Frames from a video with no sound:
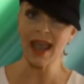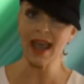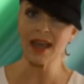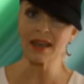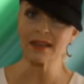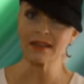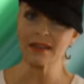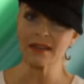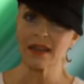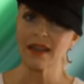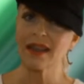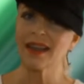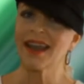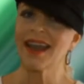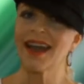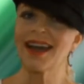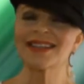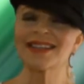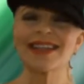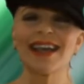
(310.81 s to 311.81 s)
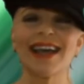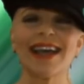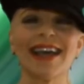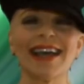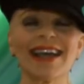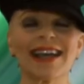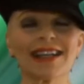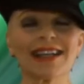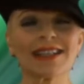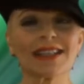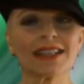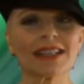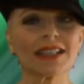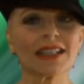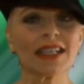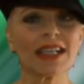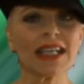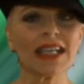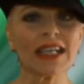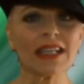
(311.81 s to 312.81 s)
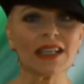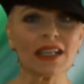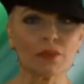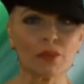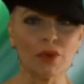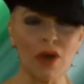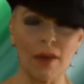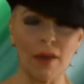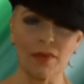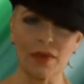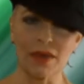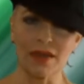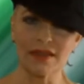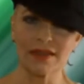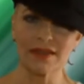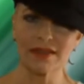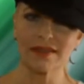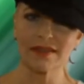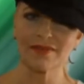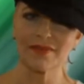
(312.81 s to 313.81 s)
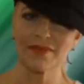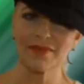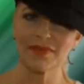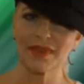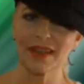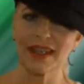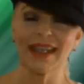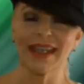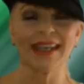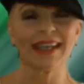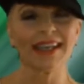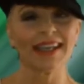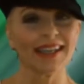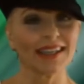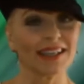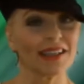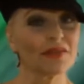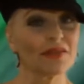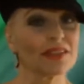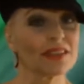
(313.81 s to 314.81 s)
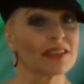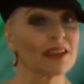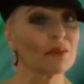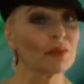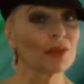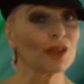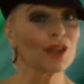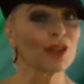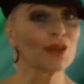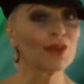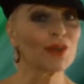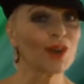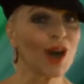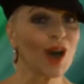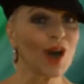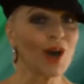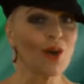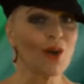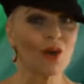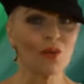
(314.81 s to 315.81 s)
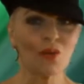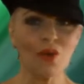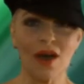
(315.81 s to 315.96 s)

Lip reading: and has excellent healing properties. If someone you know